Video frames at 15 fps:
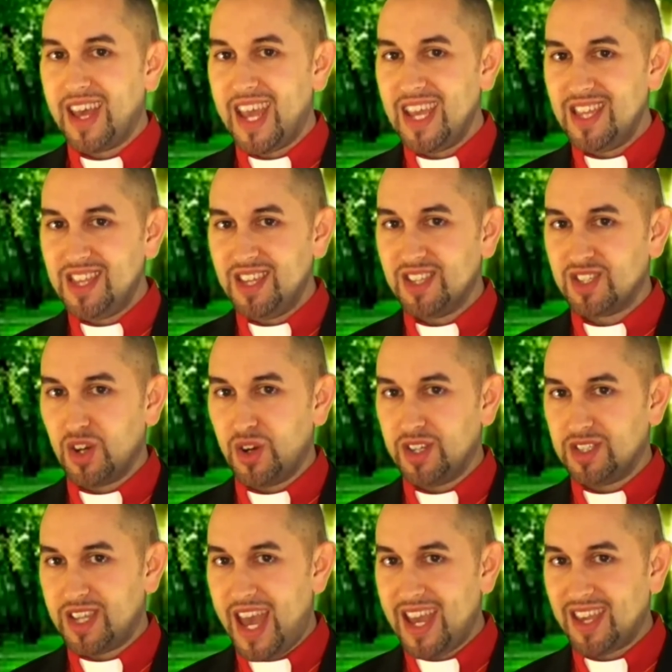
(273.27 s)
Atheists are
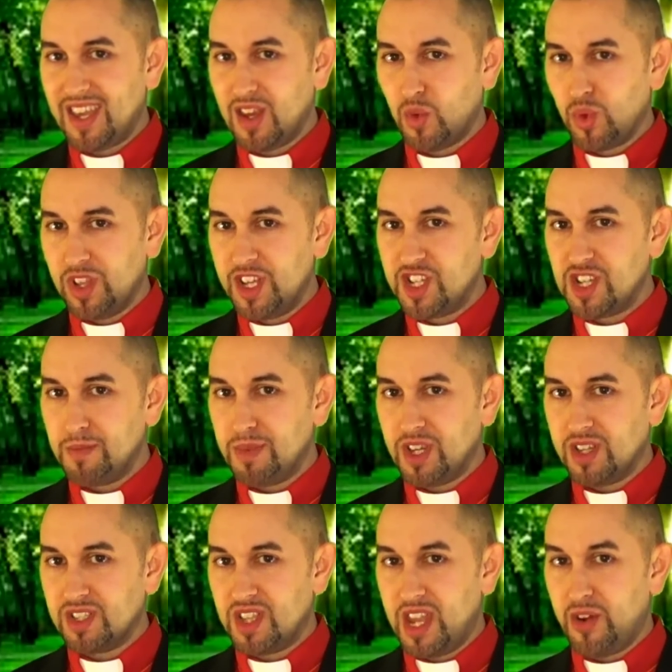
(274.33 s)
attacking religion
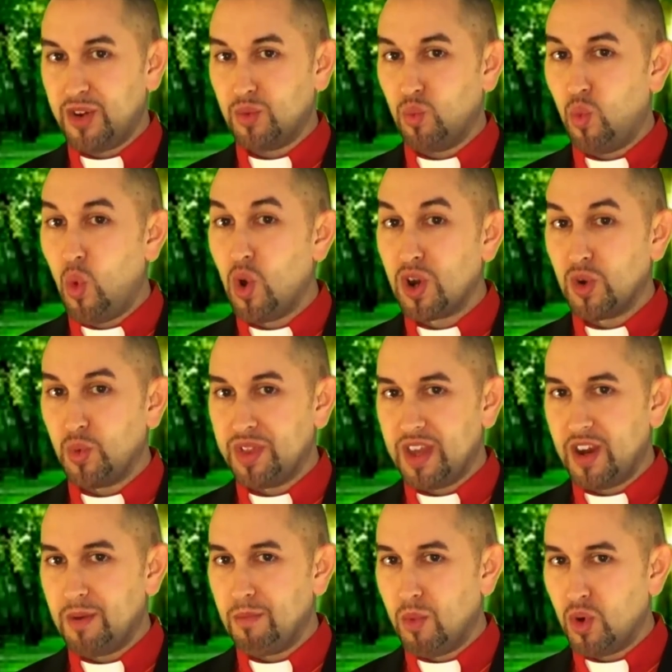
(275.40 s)
because they're at war with
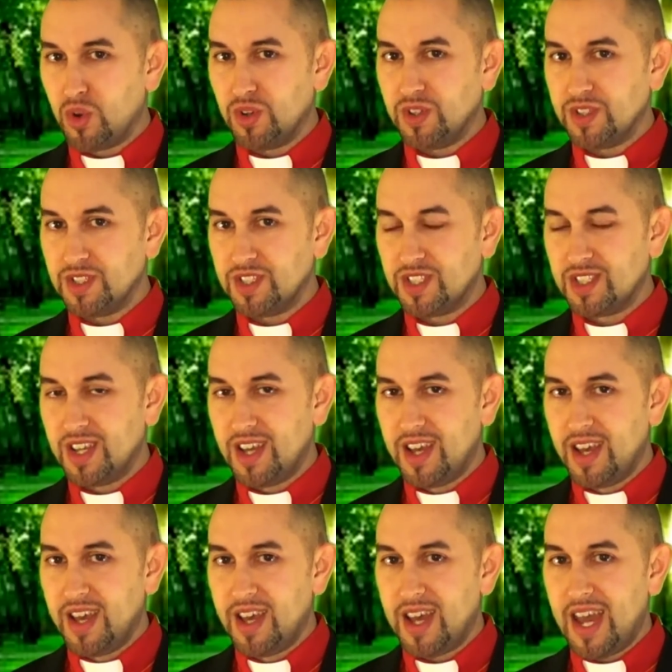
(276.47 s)
our morals,
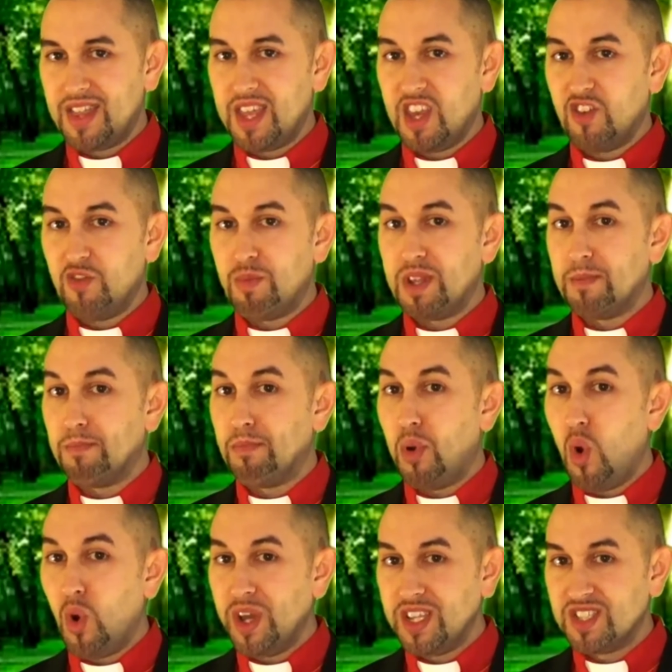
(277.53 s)
and they have been
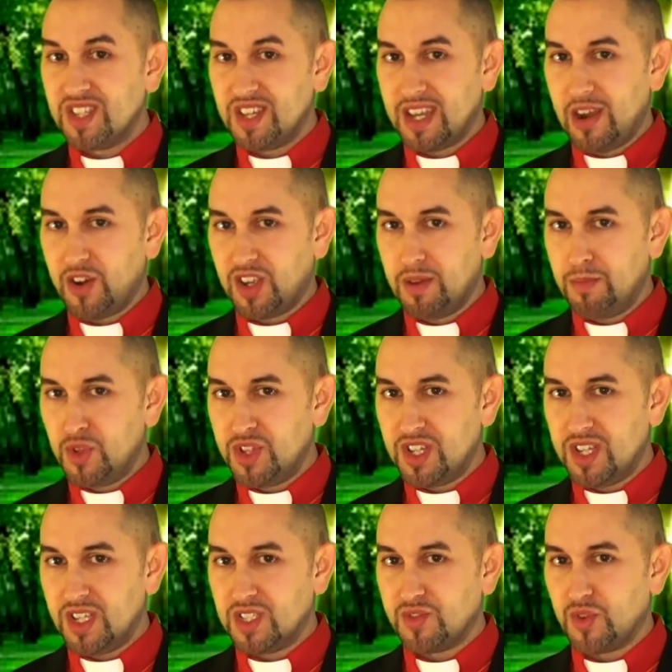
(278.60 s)
poisoning our
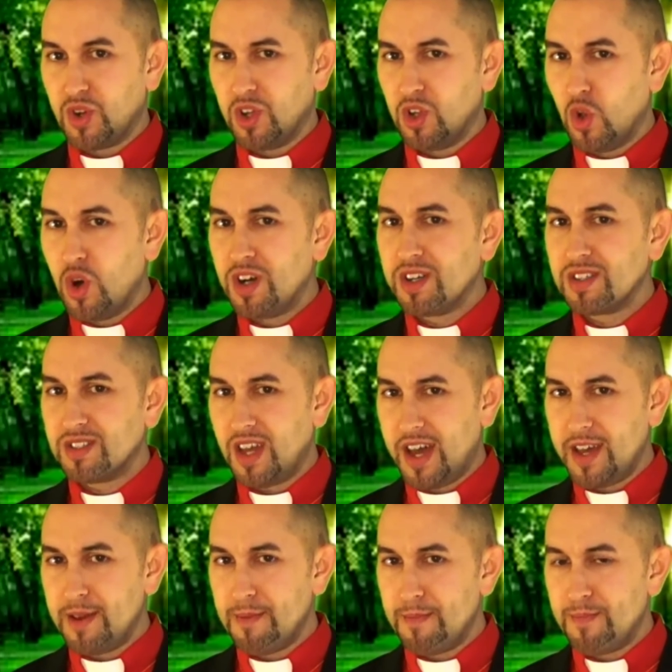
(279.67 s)
communities for a long
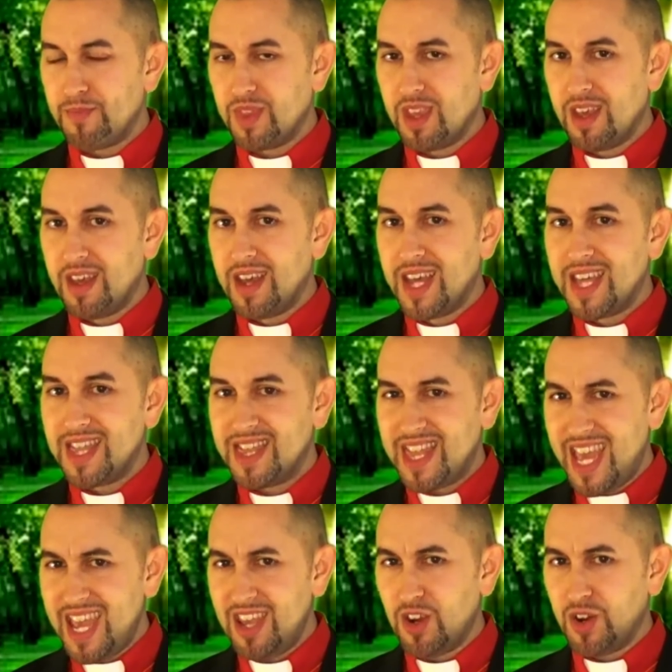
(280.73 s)
time.
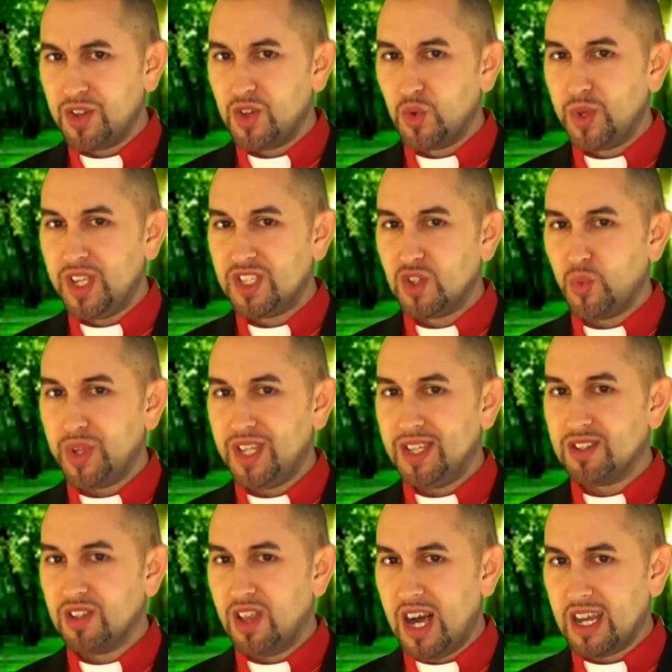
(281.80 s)
They are the reason we need
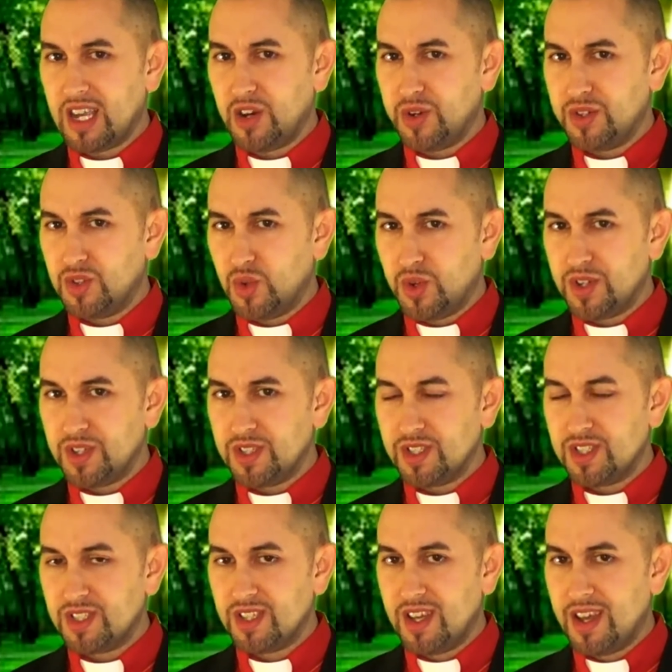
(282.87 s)
to lock our
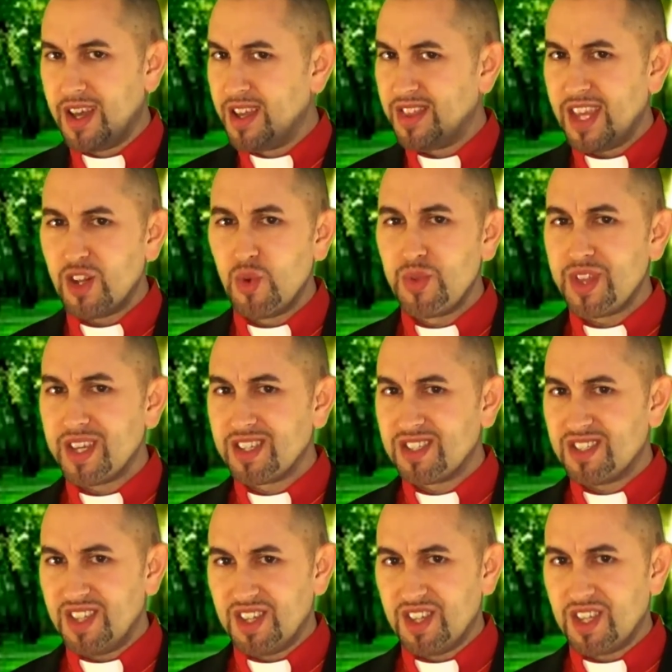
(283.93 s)
doors. They don't think
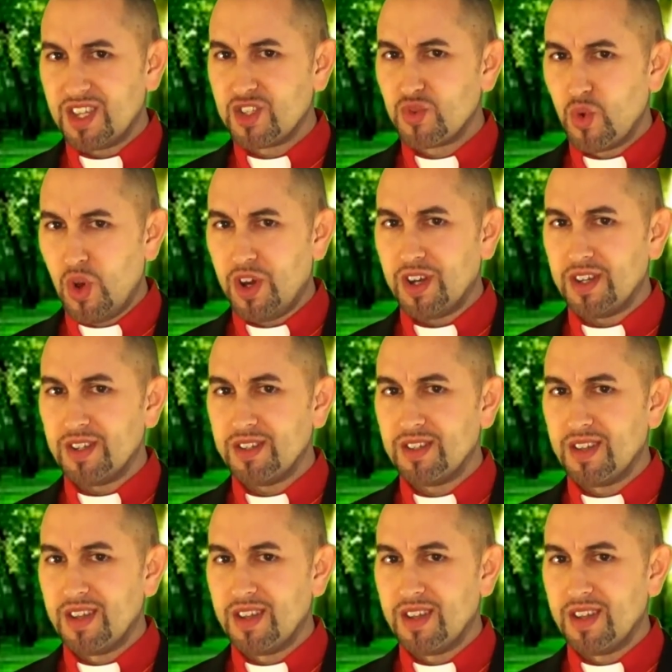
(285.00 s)
stealing is wrong.